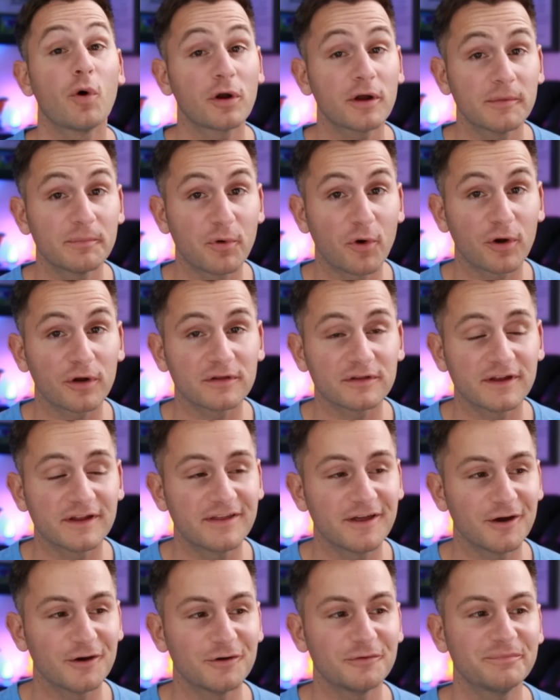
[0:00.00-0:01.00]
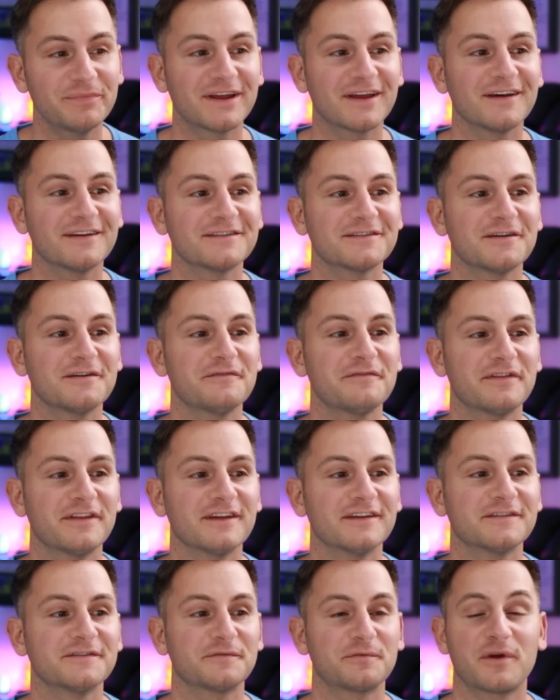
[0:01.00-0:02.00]
More importantly though, because of
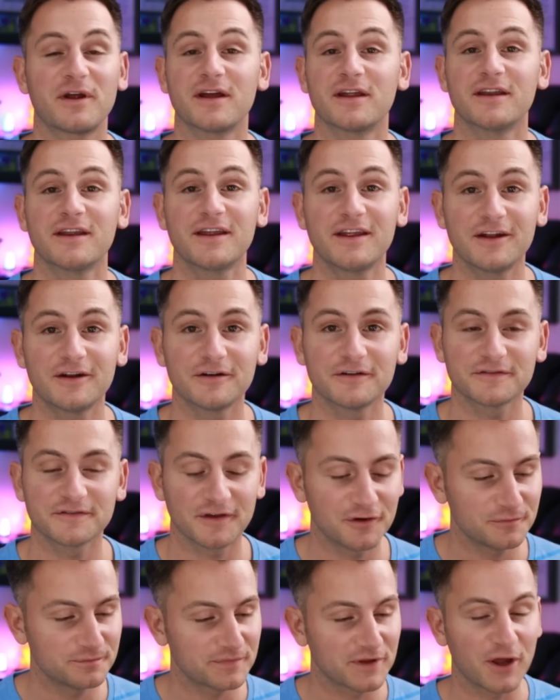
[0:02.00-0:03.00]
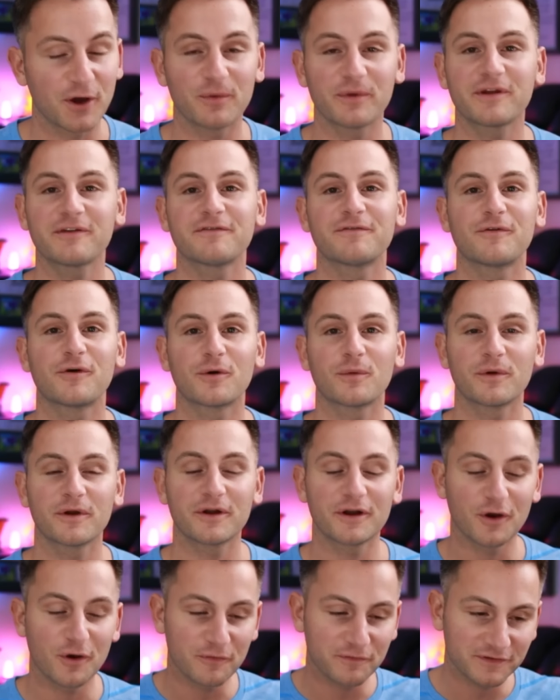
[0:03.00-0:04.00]
this right here, so going
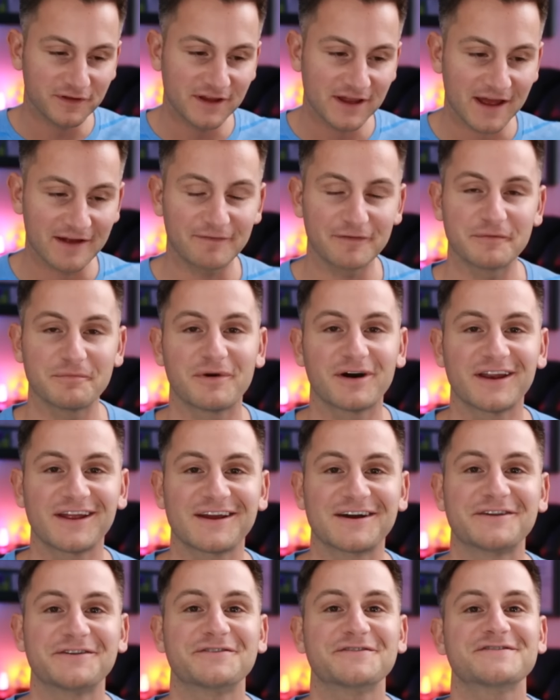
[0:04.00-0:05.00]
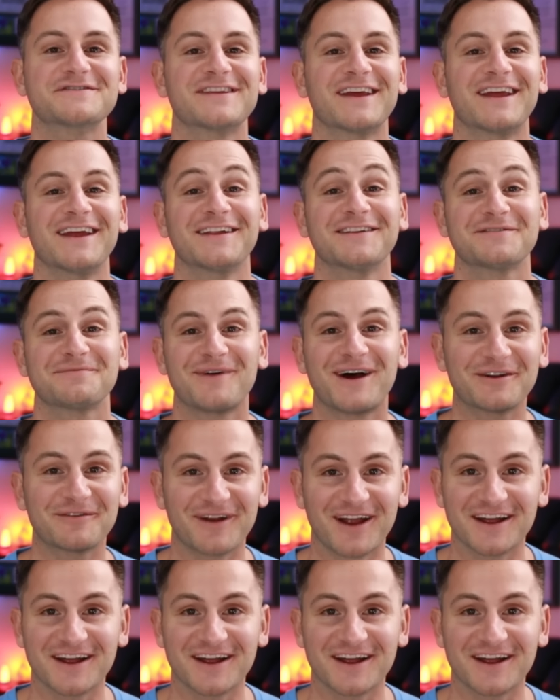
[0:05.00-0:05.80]
forward, hopefully everybody understands my